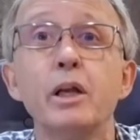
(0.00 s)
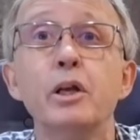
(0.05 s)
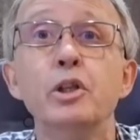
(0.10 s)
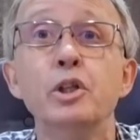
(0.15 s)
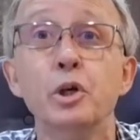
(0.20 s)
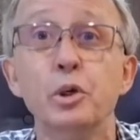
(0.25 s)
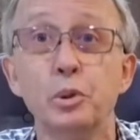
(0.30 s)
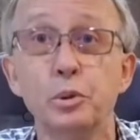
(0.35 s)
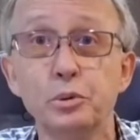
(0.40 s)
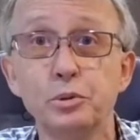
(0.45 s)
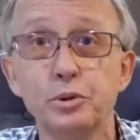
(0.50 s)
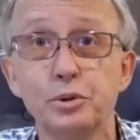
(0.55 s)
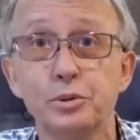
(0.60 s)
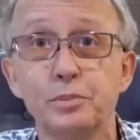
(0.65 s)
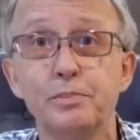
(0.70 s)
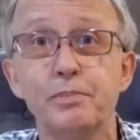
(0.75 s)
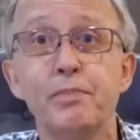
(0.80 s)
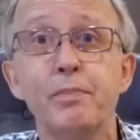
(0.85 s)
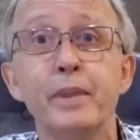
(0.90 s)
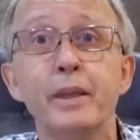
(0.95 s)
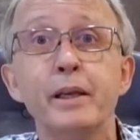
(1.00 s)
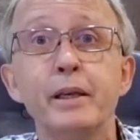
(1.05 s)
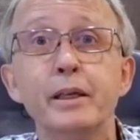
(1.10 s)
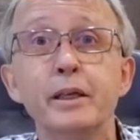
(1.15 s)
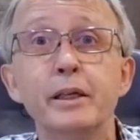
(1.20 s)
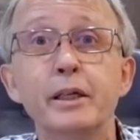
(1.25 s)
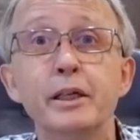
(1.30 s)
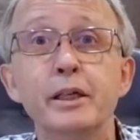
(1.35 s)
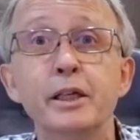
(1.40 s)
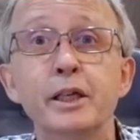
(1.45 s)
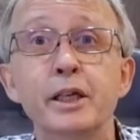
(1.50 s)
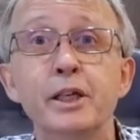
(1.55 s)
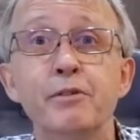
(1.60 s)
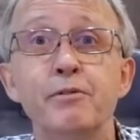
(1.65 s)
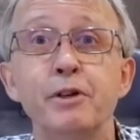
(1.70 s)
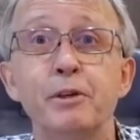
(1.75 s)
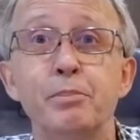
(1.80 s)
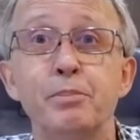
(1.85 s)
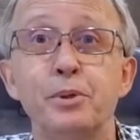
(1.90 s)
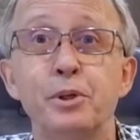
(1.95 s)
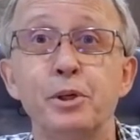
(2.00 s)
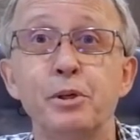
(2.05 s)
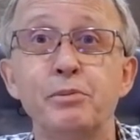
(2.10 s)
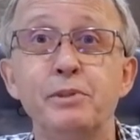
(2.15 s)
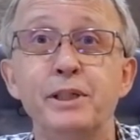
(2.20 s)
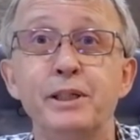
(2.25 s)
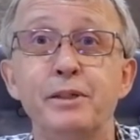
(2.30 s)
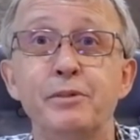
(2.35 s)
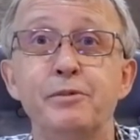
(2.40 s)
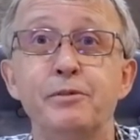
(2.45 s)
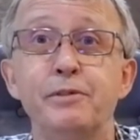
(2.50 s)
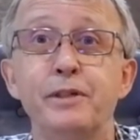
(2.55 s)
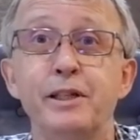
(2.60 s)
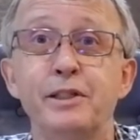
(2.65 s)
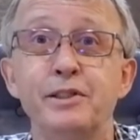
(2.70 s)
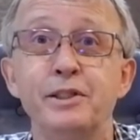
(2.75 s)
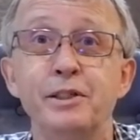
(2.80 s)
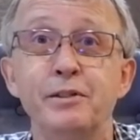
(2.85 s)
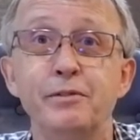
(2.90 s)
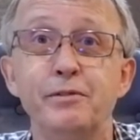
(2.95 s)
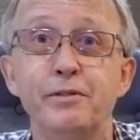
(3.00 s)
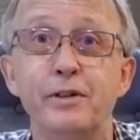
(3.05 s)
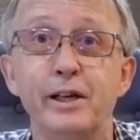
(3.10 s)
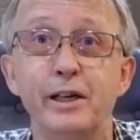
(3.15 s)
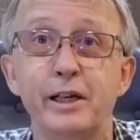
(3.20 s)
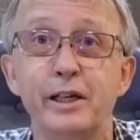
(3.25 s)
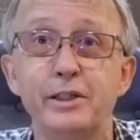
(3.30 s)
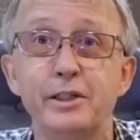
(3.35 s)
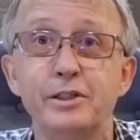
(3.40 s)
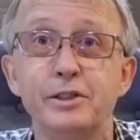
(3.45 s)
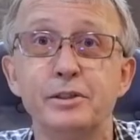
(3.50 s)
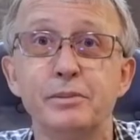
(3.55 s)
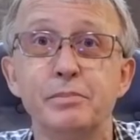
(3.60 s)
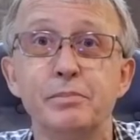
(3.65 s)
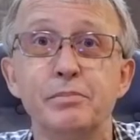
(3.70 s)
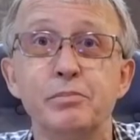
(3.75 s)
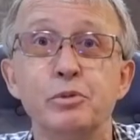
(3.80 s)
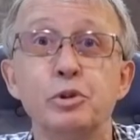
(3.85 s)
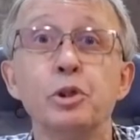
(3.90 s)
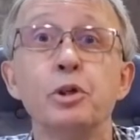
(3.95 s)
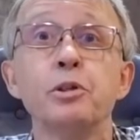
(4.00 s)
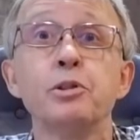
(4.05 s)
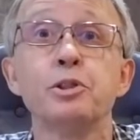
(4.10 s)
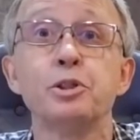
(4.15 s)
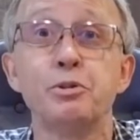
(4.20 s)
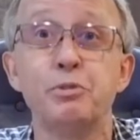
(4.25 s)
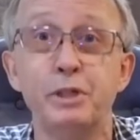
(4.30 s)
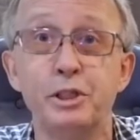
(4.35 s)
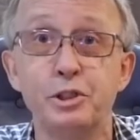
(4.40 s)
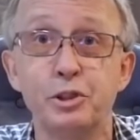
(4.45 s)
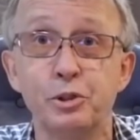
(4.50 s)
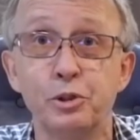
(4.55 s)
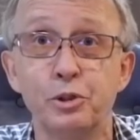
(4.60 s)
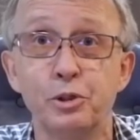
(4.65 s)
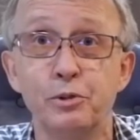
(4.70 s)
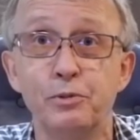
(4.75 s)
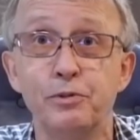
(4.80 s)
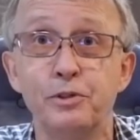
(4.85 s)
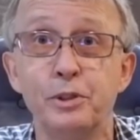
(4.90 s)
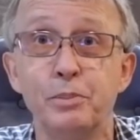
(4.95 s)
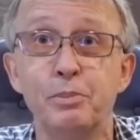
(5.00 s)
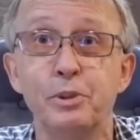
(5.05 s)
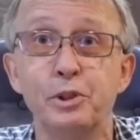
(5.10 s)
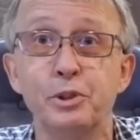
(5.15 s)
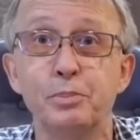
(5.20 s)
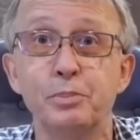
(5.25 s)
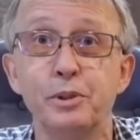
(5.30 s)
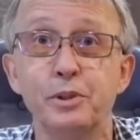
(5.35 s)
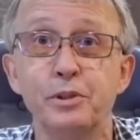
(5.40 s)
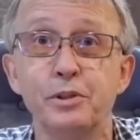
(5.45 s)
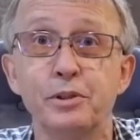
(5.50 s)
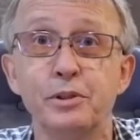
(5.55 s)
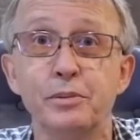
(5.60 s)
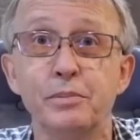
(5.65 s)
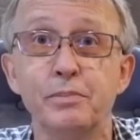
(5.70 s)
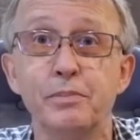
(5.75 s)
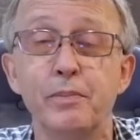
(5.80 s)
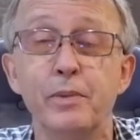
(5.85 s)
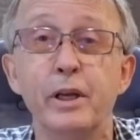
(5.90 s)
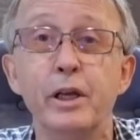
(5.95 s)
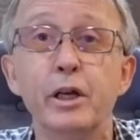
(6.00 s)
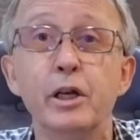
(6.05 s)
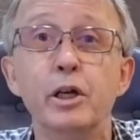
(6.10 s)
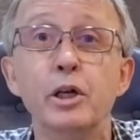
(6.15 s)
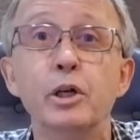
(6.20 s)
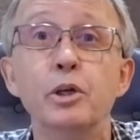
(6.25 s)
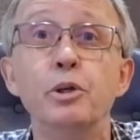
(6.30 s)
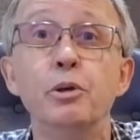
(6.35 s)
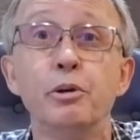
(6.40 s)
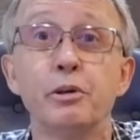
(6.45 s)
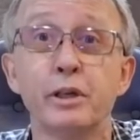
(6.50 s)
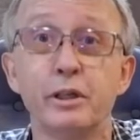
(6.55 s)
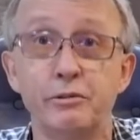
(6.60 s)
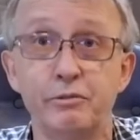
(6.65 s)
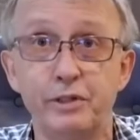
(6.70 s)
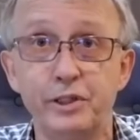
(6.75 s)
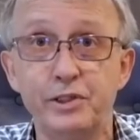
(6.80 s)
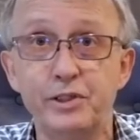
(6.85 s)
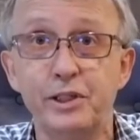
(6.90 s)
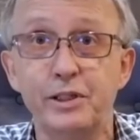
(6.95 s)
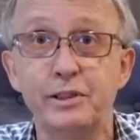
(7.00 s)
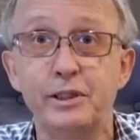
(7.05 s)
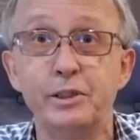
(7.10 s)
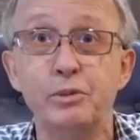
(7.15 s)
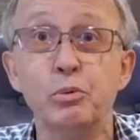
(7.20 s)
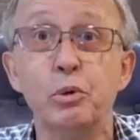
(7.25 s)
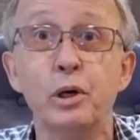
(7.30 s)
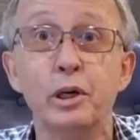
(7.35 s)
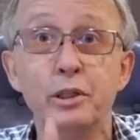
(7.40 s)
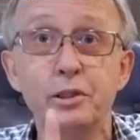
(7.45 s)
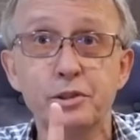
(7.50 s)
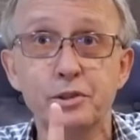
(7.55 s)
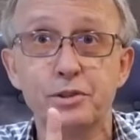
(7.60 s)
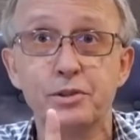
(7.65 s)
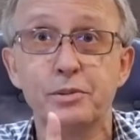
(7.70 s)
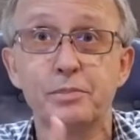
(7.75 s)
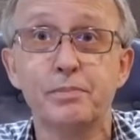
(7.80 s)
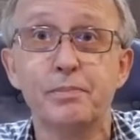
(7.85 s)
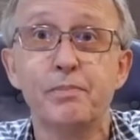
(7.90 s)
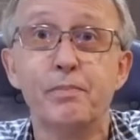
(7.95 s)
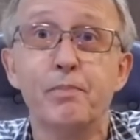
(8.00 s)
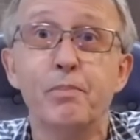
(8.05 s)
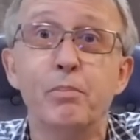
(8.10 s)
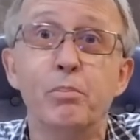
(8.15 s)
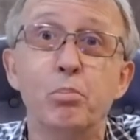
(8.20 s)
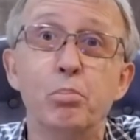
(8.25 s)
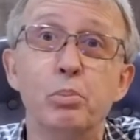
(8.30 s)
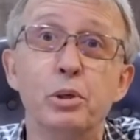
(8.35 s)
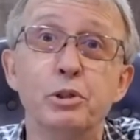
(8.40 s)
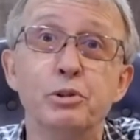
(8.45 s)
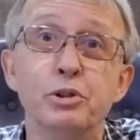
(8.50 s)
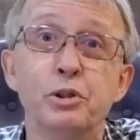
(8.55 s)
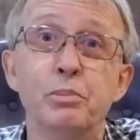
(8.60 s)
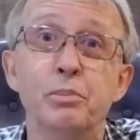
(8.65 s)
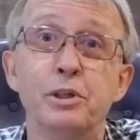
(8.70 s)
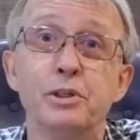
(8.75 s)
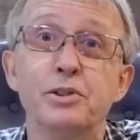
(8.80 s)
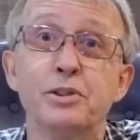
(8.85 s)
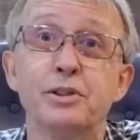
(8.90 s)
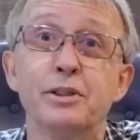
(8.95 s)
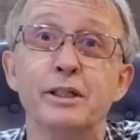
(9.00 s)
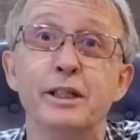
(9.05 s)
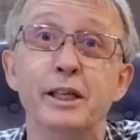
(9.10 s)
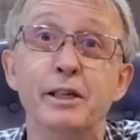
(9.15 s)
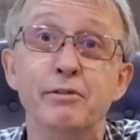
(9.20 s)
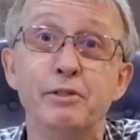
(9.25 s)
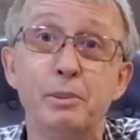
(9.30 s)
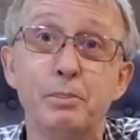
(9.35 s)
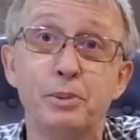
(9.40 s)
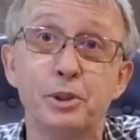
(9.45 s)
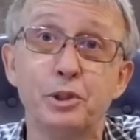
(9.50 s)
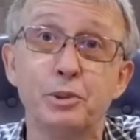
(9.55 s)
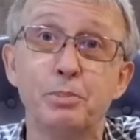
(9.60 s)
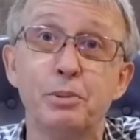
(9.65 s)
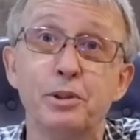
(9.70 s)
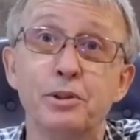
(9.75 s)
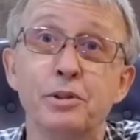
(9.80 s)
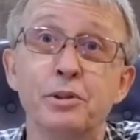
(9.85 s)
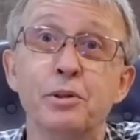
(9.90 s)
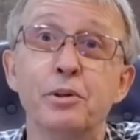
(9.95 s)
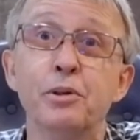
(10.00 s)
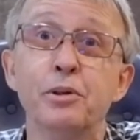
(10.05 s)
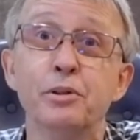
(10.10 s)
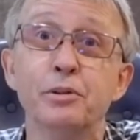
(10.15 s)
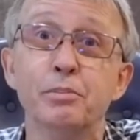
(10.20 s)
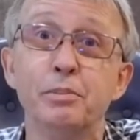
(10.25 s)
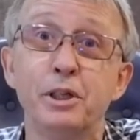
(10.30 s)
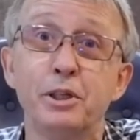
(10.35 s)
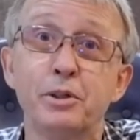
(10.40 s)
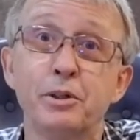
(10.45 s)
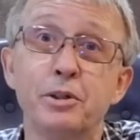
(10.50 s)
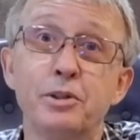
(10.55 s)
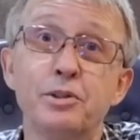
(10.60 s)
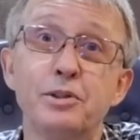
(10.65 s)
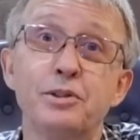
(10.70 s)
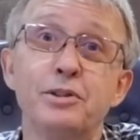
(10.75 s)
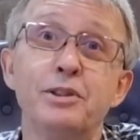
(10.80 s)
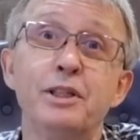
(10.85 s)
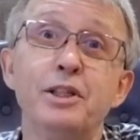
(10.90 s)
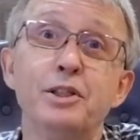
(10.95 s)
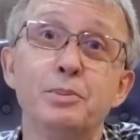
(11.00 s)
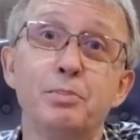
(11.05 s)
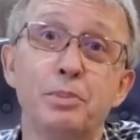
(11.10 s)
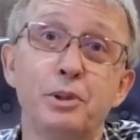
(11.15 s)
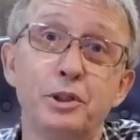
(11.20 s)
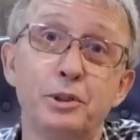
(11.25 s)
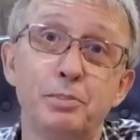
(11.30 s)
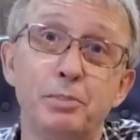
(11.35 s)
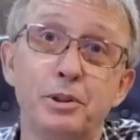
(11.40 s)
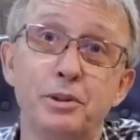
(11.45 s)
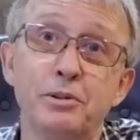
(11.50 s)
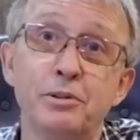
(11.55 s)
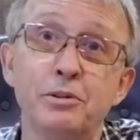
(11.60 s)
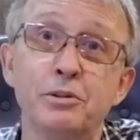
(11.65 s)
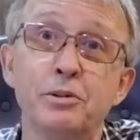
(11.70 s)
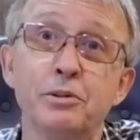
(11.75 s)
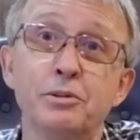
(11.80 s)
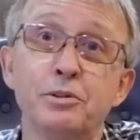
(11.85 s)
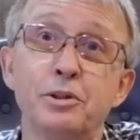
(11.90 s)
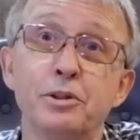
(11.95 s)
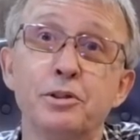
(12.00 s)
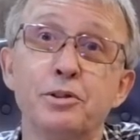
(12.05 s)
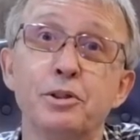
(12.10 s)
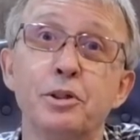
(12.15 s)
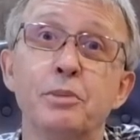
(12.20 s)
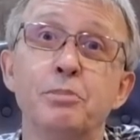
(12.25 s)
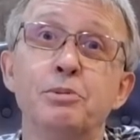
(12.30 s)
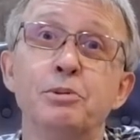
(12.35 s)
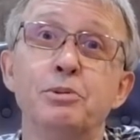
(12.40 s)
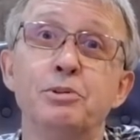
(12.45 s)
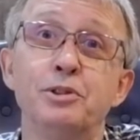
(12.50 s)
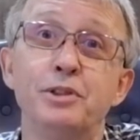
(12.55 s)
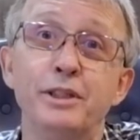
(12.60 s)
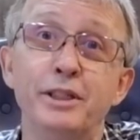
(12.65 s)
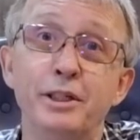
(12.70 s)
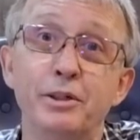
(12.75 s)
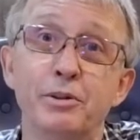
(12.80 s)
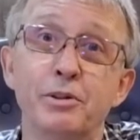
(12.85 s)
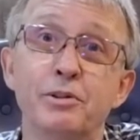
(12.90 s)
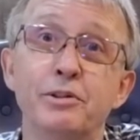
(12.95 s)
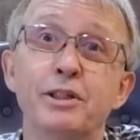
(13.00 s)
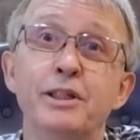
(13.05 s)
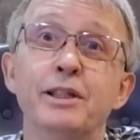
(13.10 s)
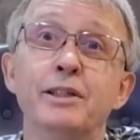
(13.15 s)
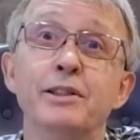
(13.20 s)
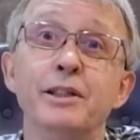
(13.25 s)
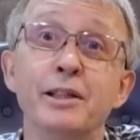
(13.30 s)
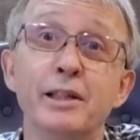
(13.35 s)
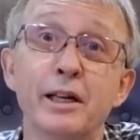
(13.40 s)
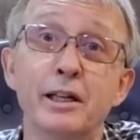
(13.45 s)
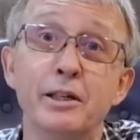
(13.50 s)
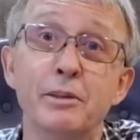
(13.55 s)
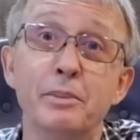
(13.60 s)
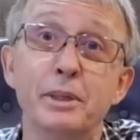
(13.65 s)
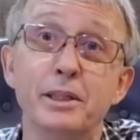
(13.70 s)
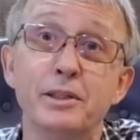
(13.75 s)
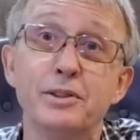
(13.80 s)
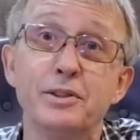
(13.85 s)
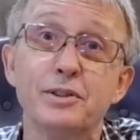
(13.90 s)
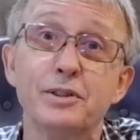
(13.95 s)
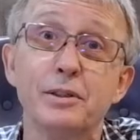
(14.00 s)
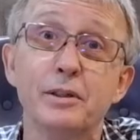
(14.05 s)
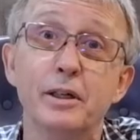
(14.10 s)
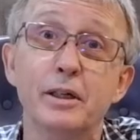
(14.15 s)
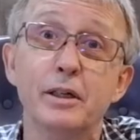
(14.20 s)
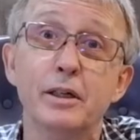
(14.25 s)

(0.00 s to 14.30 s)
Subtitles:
Note: if a probe heat fails in flight, don't switch off the push button. You can reset it once, but you must leave the push button on because this push button controls up to 3 of the heating elements.